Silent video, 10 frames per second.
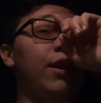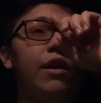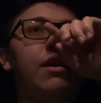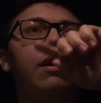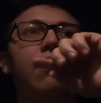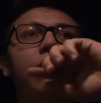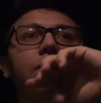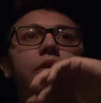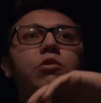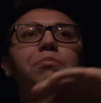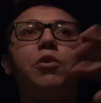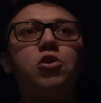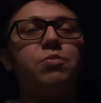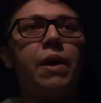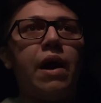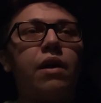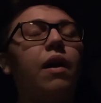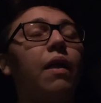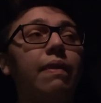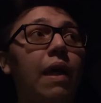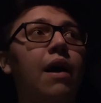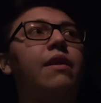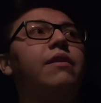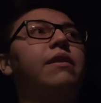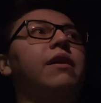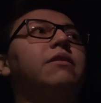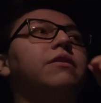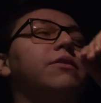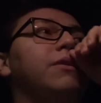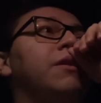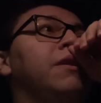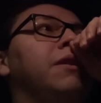it was pushed back a lot, not a little.